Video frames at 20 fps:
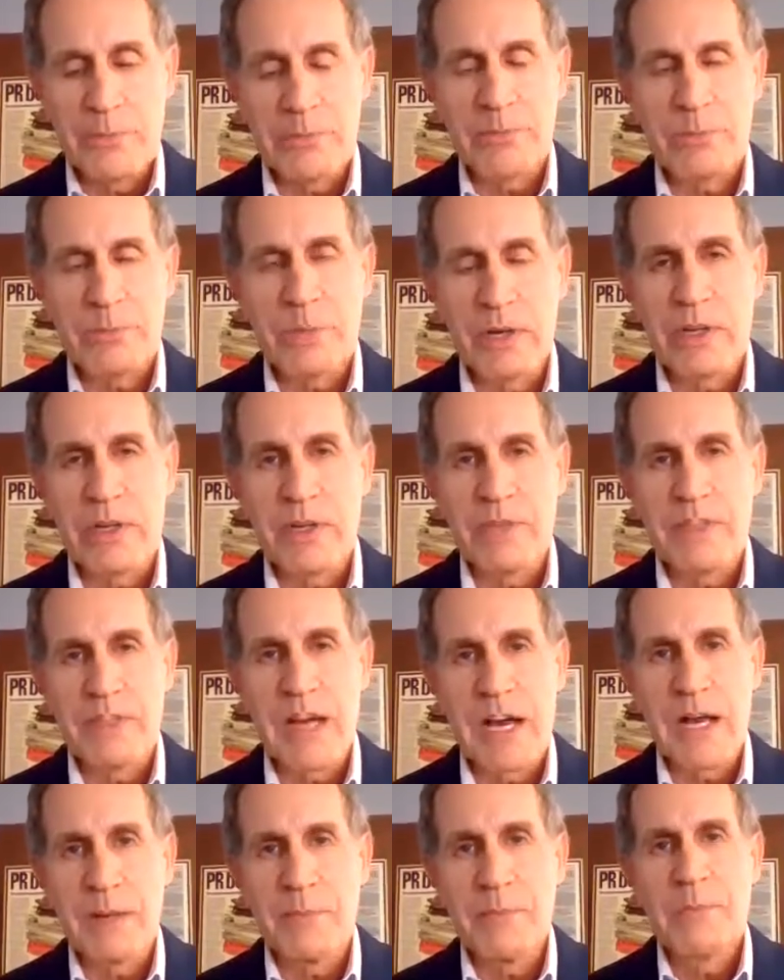period of
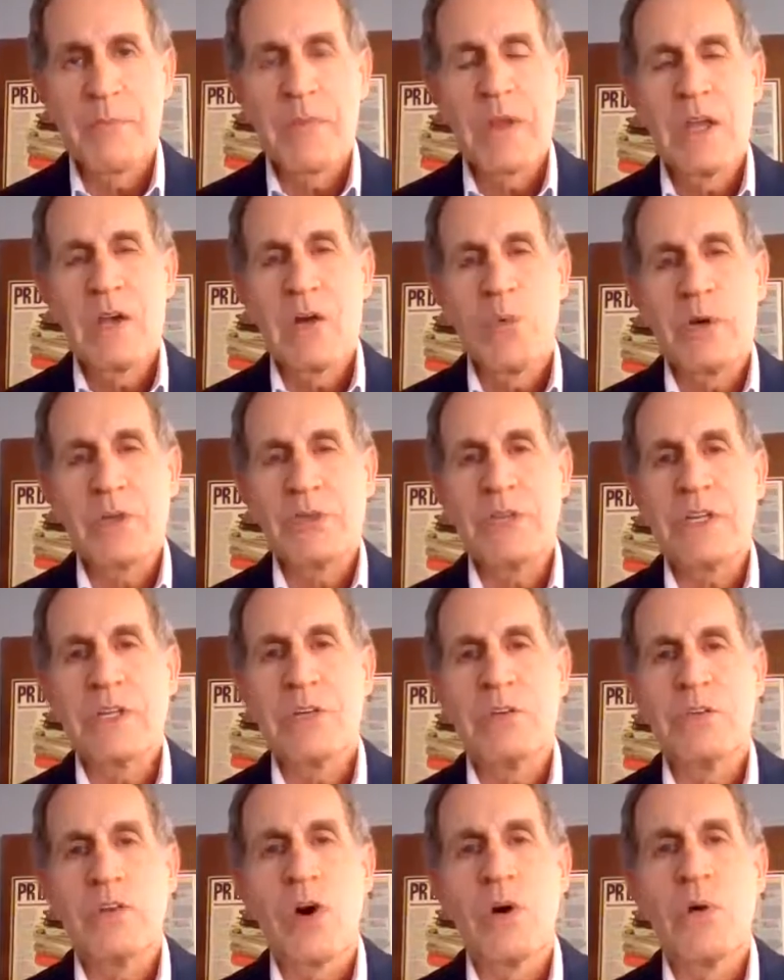time. One thing
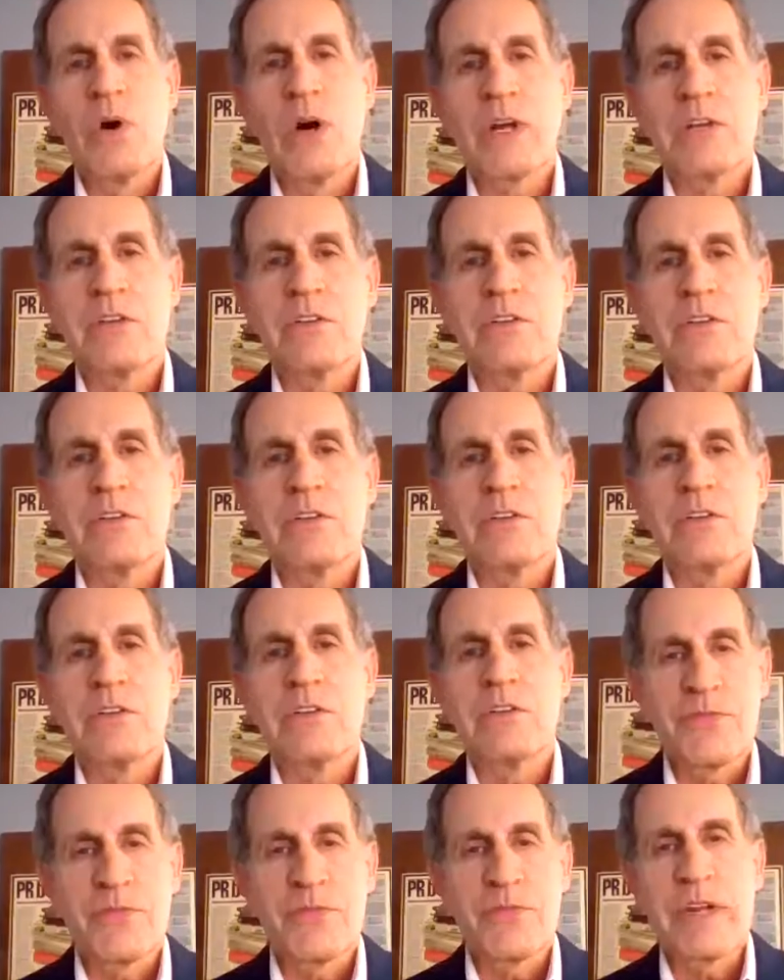you don't want to do
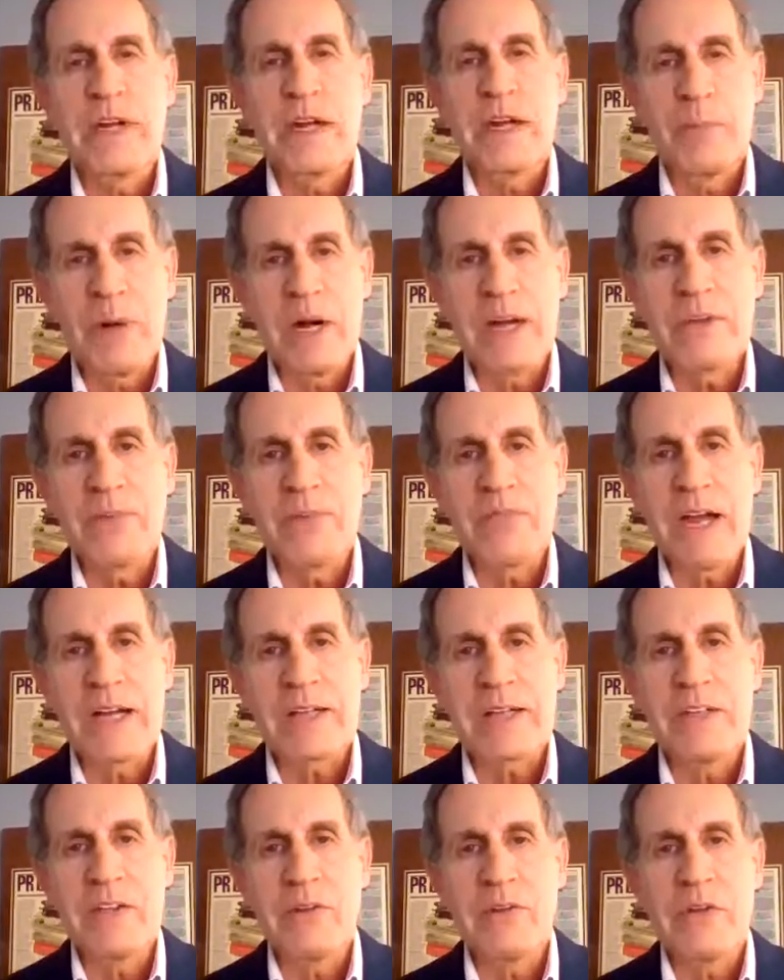is forget about the
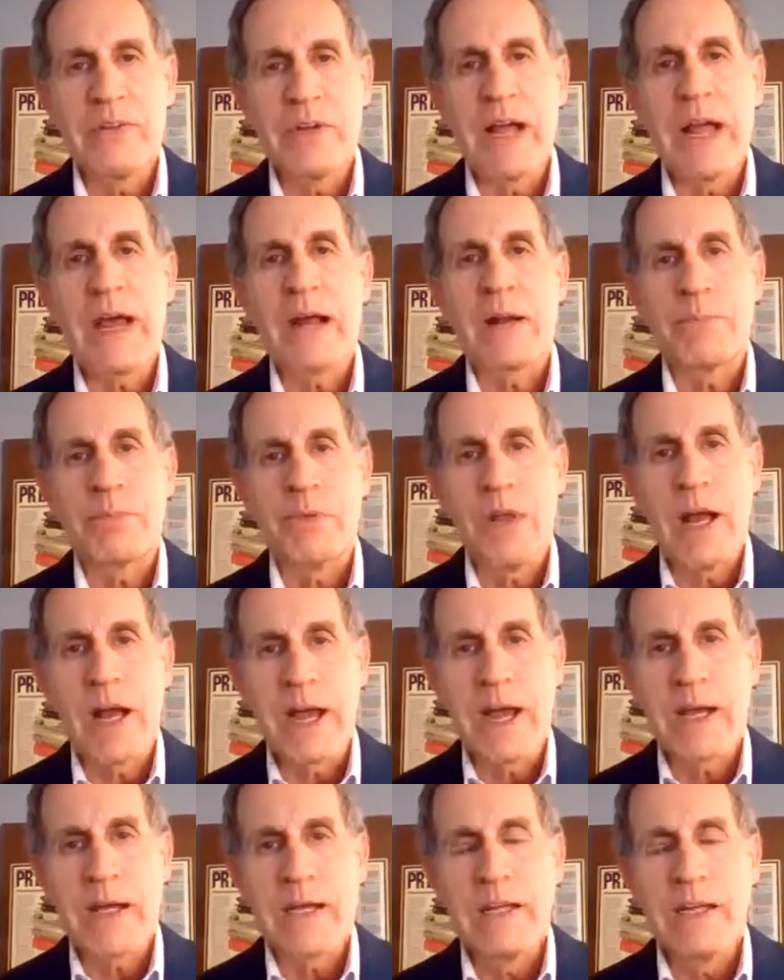fact that you even had a
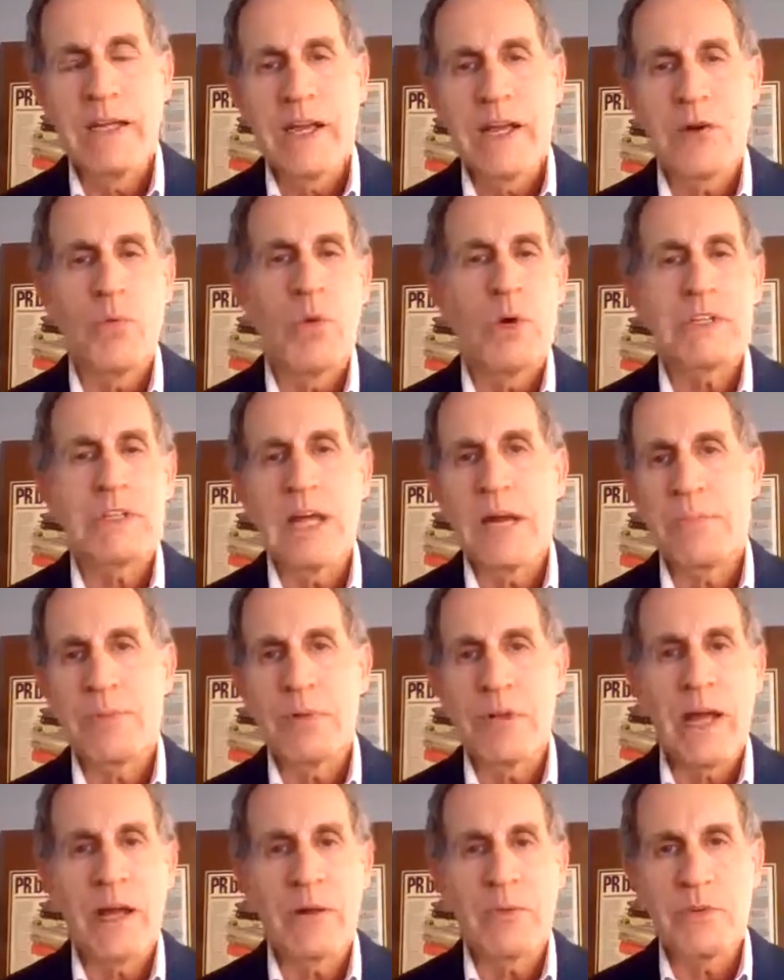plan and what that
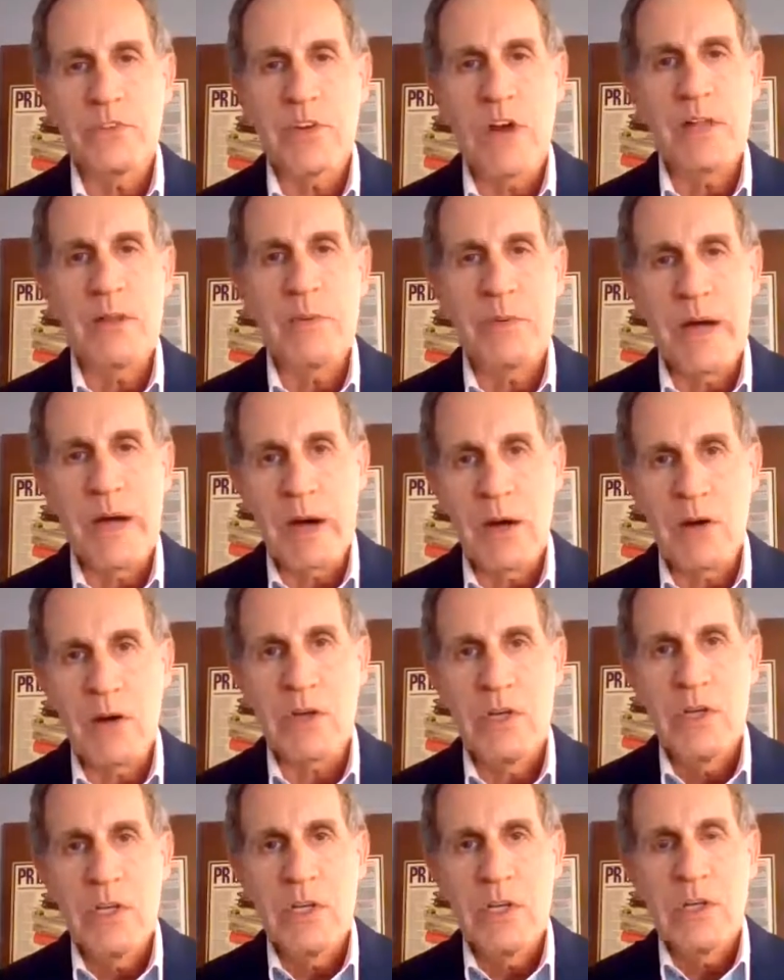plan was all about.
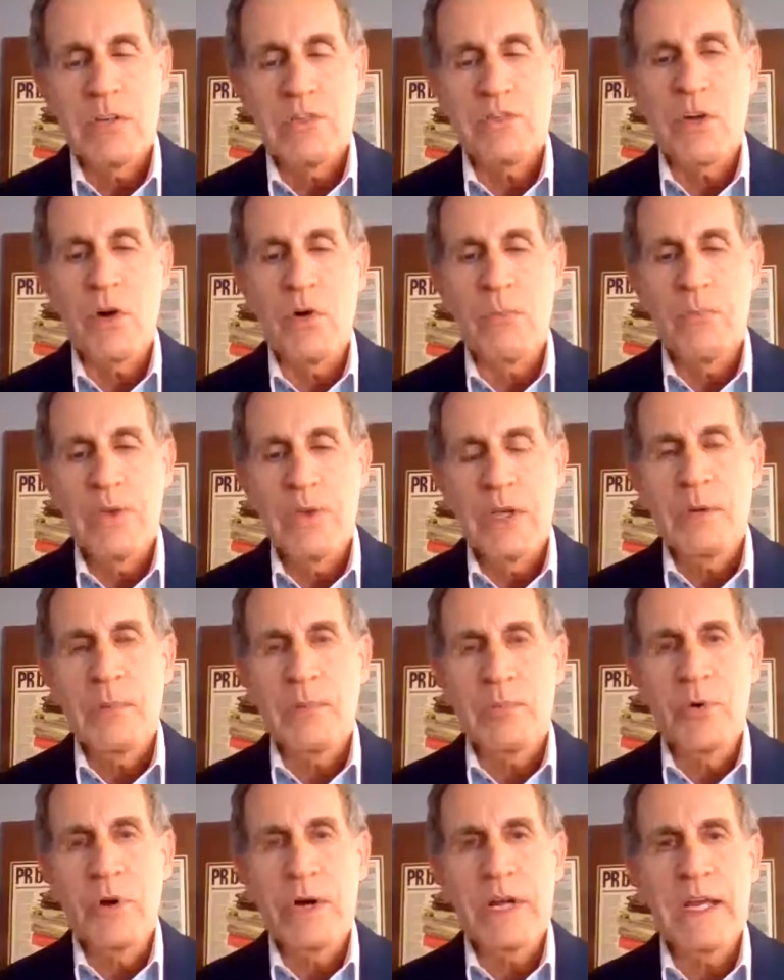So
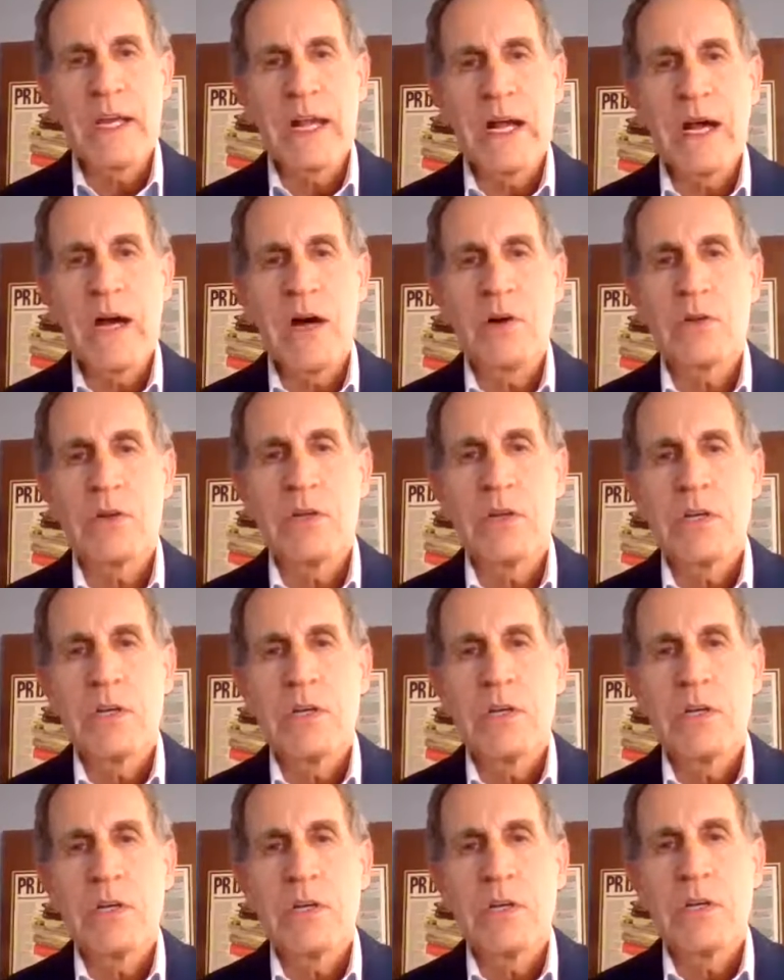bring it out,
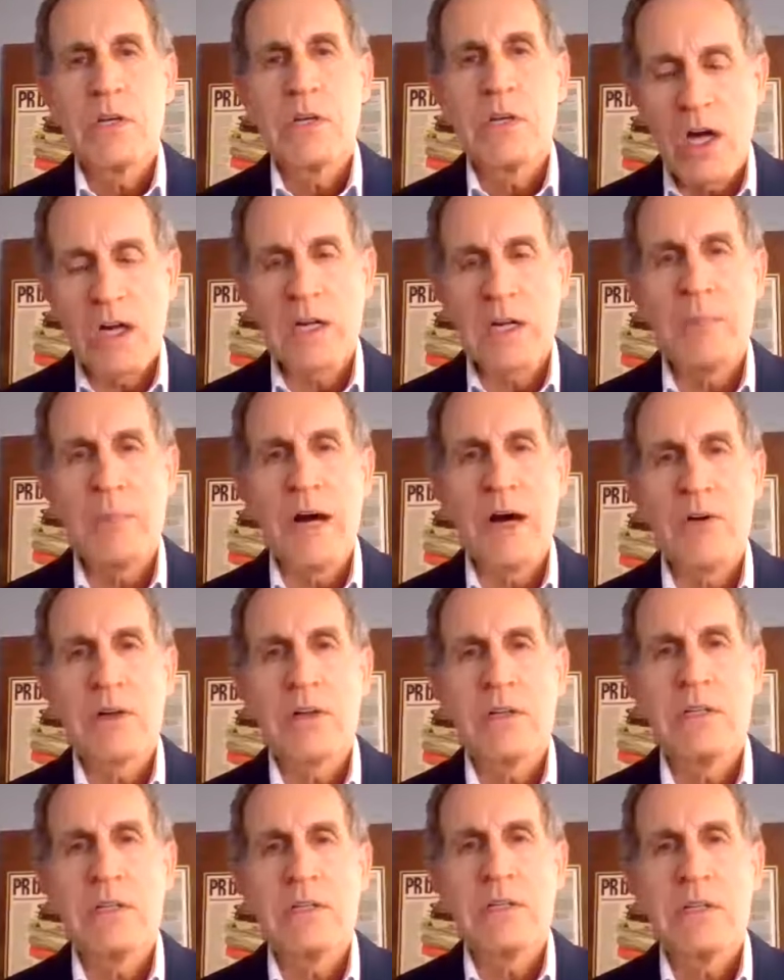talk about
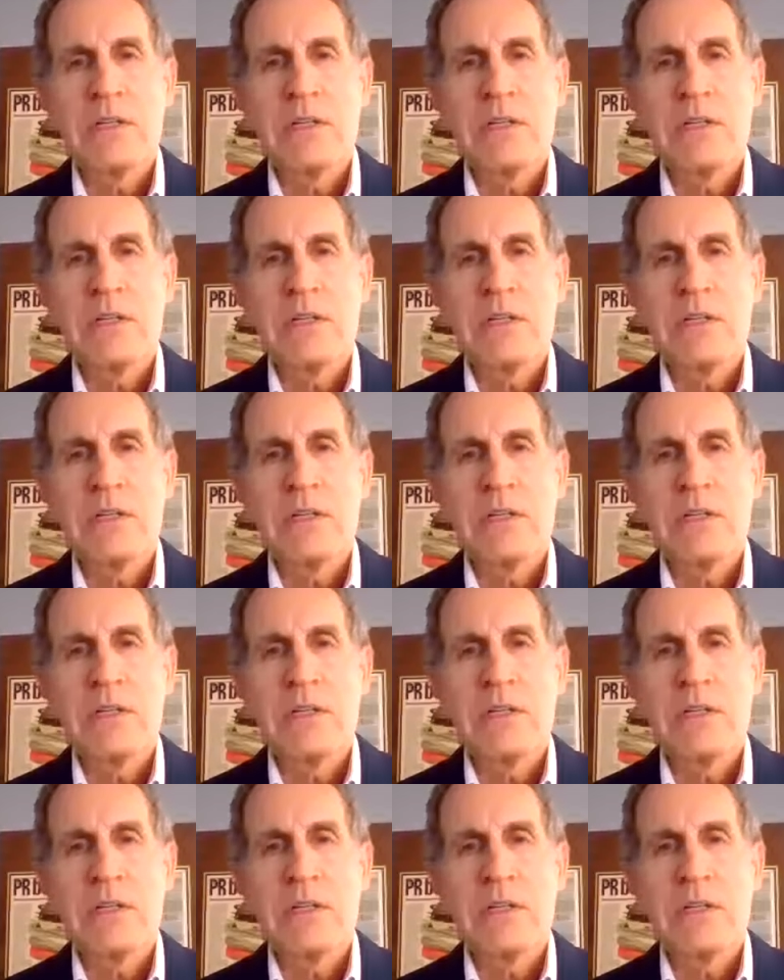it,